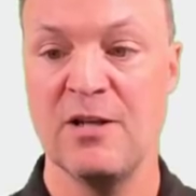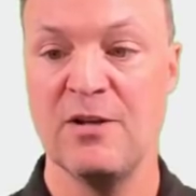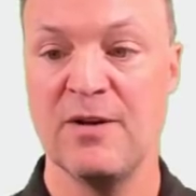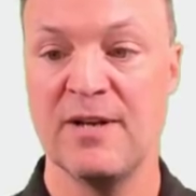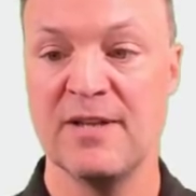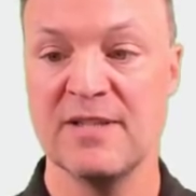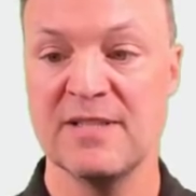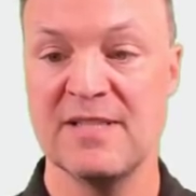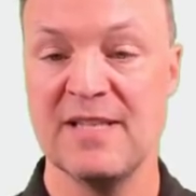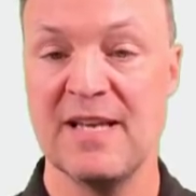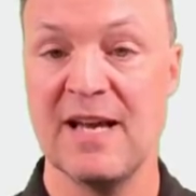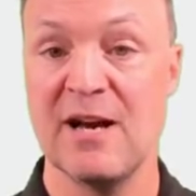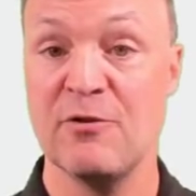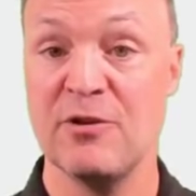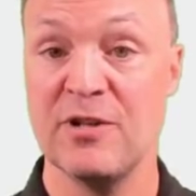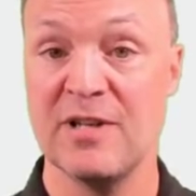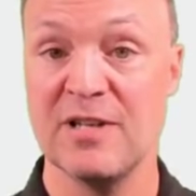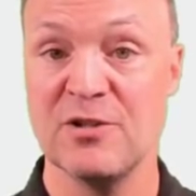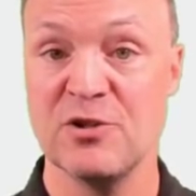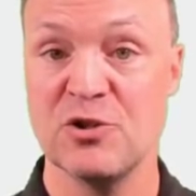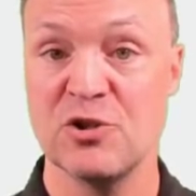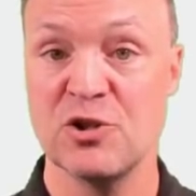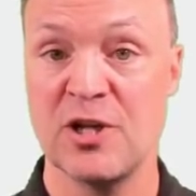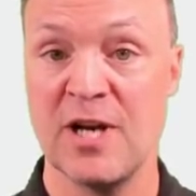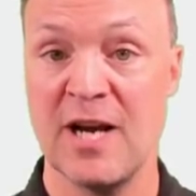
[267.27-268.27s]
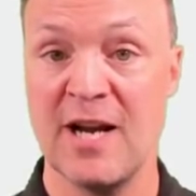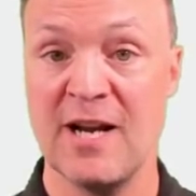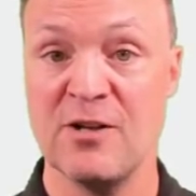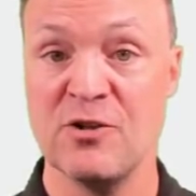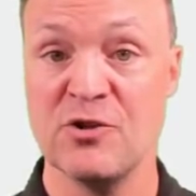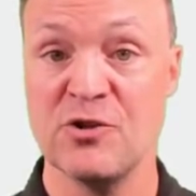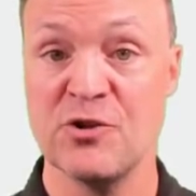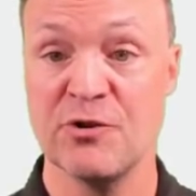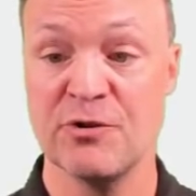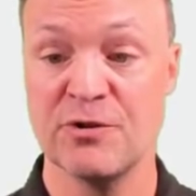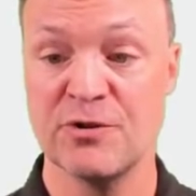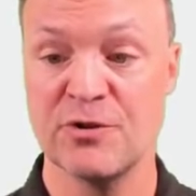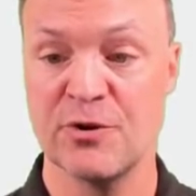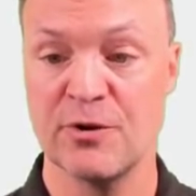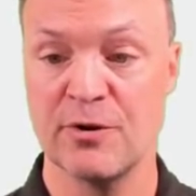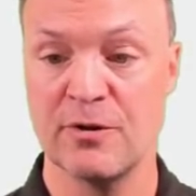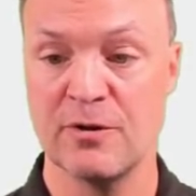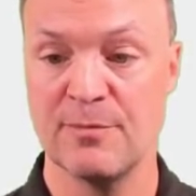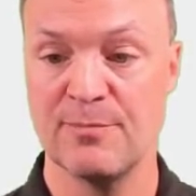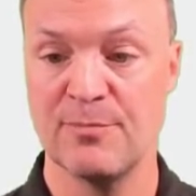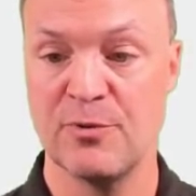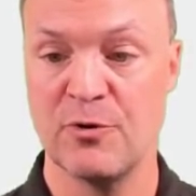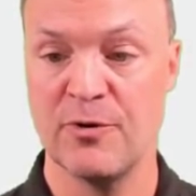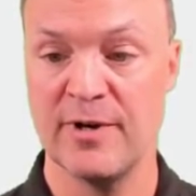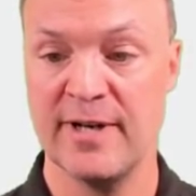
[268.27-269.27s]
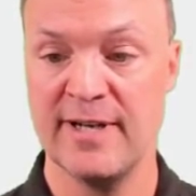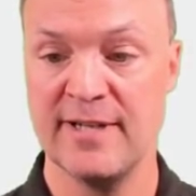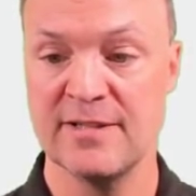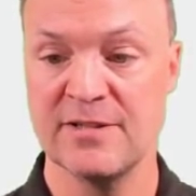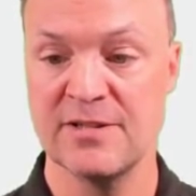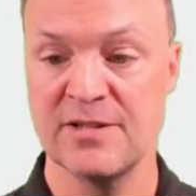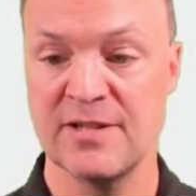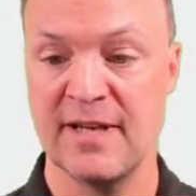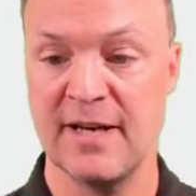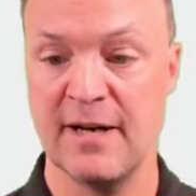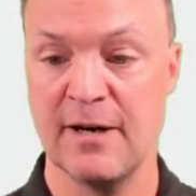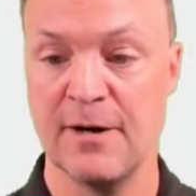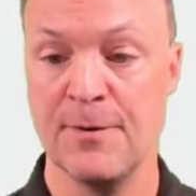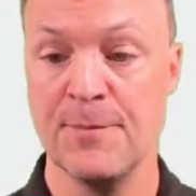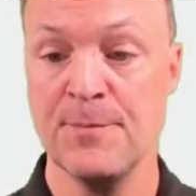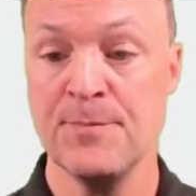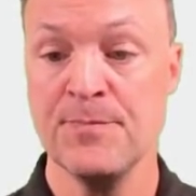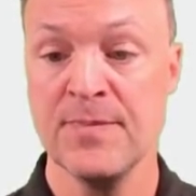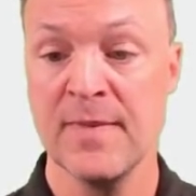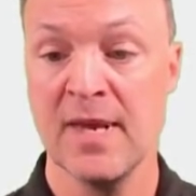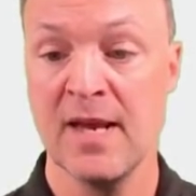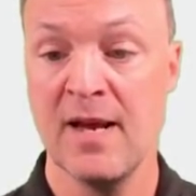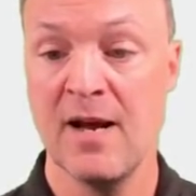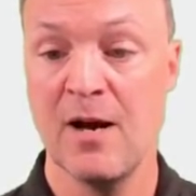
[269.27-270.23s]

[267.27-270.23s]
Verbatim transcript: You can see how you can change your total points here.